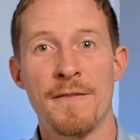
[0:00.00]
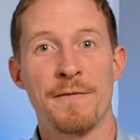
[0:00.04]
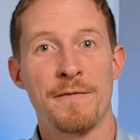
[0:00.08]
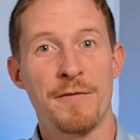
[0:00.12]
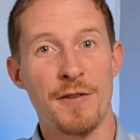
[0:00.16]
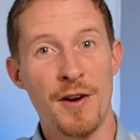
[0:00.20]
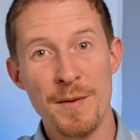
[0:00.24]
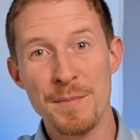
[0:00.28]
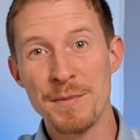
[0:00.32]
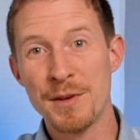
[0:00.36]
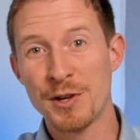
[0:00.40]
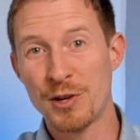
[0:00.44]

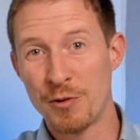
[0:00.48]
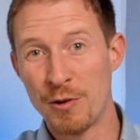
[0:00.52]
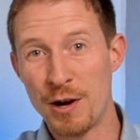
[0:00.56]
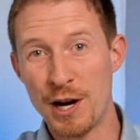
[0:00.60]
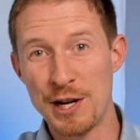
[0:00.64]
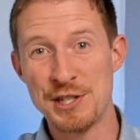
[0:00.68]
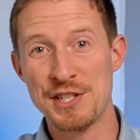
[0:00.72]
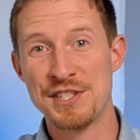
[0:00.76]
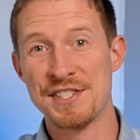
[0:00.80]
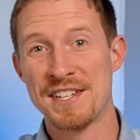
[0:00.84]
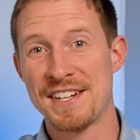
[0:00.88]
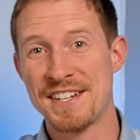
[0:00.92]
from the
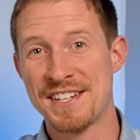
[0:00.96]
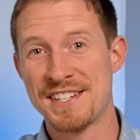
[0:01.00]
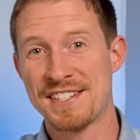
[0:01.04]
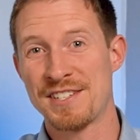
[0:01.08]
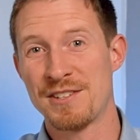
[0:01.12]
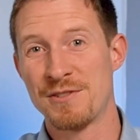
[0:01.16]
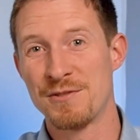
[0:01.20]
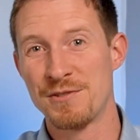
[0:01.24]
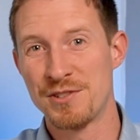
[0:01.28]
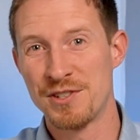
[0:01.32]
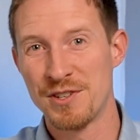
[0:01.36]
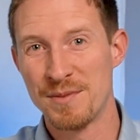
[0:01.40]
questions I just
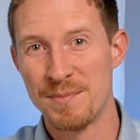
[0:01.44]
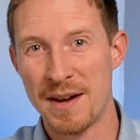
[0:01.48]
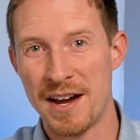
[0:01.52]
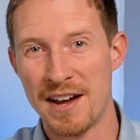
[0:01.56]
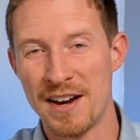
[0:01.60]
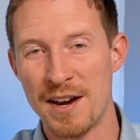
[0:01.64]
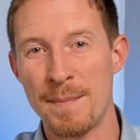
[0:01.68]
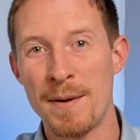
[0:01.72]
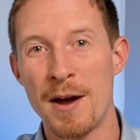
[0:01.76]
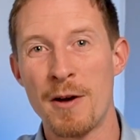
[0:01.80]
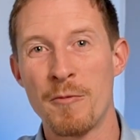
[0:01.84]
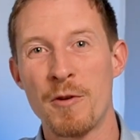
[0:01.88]
told you
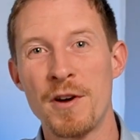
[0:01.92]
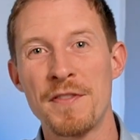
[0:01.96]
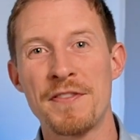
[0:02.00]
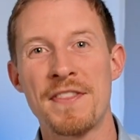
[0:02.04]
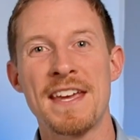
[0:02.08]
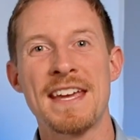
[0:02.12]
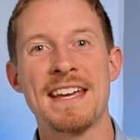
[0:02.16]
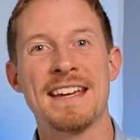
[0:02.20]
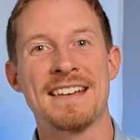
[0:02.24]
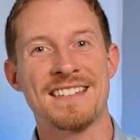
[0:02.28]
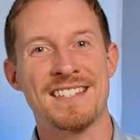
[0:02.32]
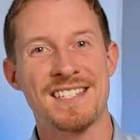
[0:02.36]
about what
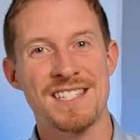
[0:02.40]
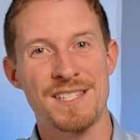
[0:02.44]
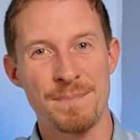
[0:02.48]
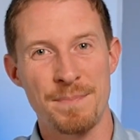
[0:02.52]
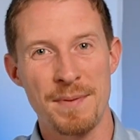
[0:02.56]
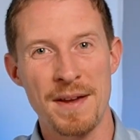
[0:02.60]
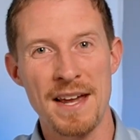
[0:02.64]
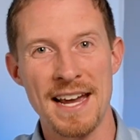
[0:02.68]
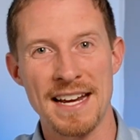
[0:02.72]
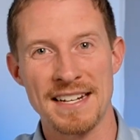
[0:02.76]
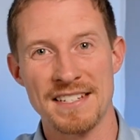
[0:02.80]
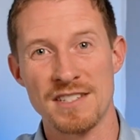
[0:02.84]
they
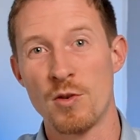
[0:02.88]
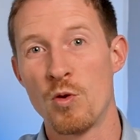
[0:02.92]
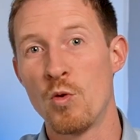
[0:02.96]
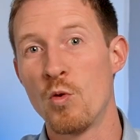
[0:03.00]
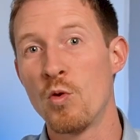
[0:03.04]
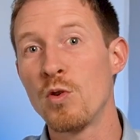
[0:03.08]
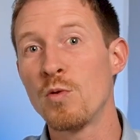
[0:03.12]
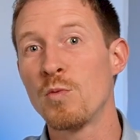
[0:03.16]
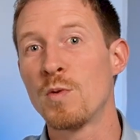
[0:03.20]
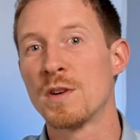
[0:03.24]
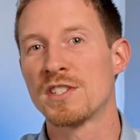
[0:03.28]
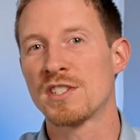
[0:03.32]
expect
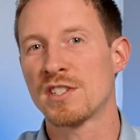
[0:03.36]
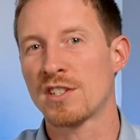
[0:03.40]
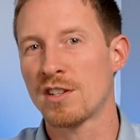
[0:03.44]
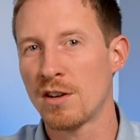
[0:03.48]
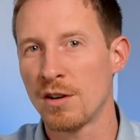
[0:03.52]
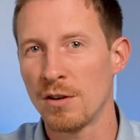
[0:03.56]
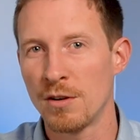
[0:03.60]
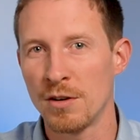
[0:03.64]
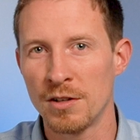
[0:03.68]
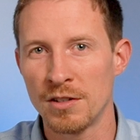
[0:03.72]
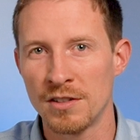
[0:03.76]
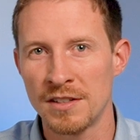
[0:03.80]
or what's
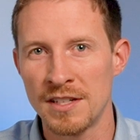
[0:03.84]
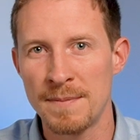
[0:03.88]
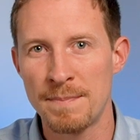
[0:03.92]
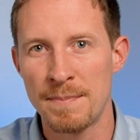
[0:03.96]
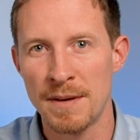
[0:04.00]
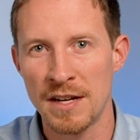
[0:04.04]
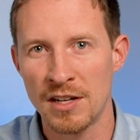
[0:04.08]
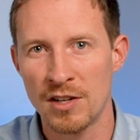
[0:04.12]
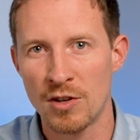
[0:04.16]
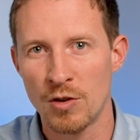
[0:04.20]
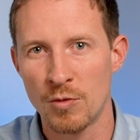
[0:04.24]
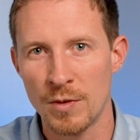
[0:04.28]
currently
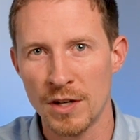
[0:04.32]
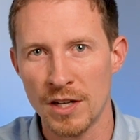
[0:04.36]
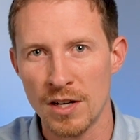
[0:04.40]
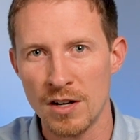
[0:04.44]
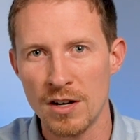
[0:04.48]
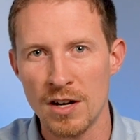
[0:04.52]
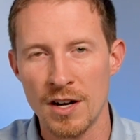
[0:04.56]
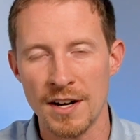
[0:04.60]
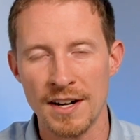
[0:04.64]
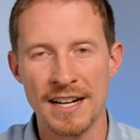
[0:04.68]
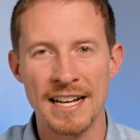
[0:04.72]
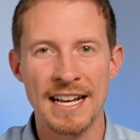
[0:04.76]
been going
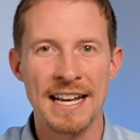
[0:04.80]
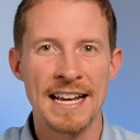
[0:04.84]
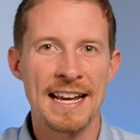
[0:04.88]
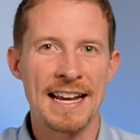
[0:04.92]
on.